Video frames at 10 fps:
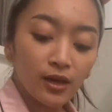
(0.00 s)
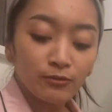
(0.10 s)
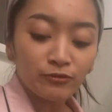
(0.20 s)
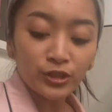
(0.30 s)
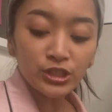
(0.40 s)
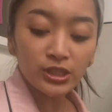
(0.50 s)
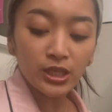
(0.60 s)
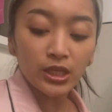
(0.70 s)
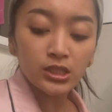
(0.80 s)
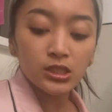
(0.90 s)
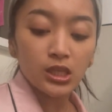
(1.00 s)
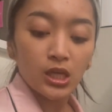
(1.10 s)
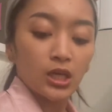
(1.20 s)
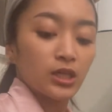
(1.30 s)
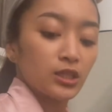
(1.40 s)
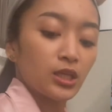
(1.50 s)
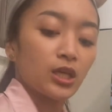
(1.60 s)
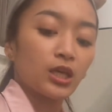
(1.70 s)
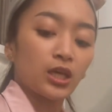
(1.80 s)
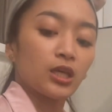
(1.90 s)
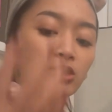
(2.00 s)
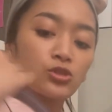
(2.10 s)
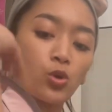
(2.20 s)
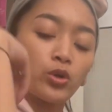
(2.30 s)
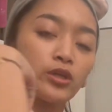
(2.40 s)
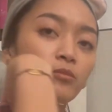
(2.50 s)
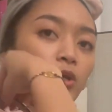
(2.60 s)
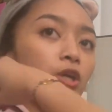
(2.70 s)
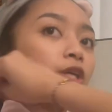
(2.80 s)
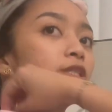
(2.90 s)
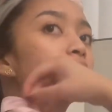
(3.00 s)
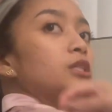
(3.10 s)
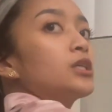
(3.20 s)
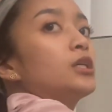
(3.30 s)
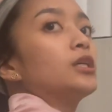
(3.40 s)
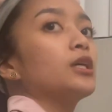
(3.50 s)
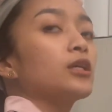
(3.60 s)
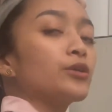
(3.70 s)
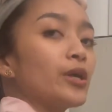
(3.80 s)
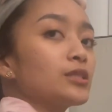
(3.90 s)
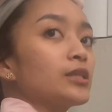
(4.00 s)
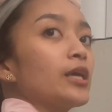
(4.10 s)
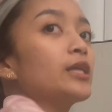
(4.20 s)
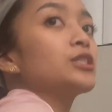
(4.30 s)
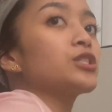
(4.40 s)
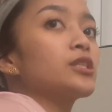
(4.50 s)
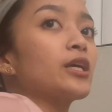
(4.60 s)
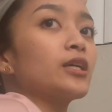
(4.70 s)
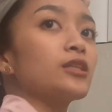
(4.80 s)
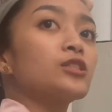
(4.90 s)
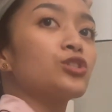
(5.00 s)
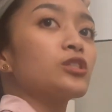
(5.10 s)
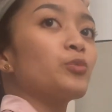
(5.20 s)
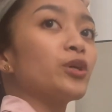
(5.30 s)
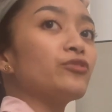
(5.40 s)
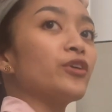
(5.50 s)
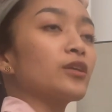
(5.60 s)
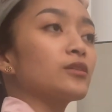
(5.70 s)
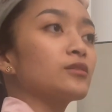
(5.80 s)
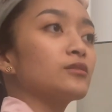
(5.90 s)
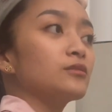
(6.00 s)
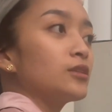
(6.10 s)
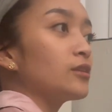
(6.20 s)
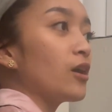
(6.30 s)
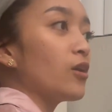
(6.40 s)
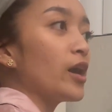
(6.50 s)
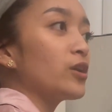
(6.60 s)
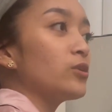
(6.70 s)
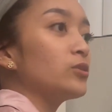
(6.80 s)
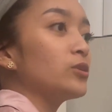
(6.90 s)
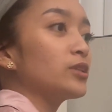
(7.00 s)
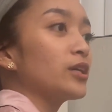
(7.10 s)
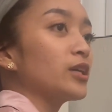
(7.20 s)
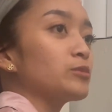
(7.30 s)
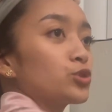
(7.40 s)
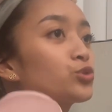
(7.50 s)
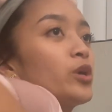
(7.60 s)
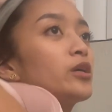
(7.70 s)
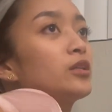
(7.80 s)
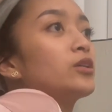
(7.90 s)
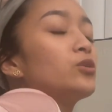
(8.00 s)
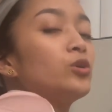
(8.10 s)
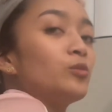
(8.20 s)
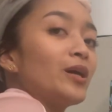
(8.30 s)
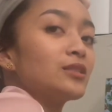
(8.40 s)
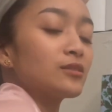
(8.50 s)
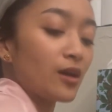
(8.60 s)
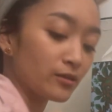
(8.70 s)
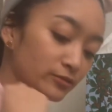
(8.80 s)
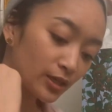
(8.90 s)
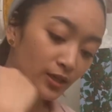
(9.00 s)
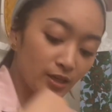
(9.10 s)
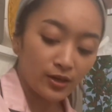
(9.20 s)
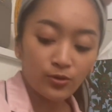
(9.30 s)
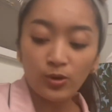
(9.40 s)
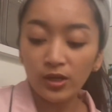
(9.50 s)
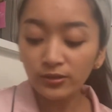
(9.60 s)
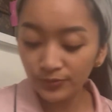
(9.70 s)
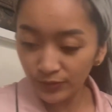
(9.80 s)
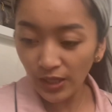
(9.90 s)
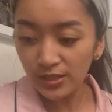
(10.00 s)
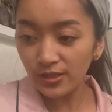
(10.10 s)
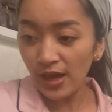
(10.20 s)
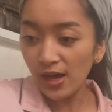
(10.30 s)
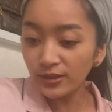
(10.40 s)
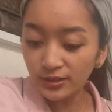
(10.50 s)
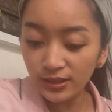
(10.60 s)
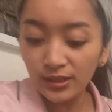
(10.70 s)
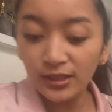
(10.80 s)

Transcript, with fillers: Versus the Tory Burch Crescent. It's just like, it's just perfect. You know, I don't look like I'm struggling to hold my stuff. Well, that's that.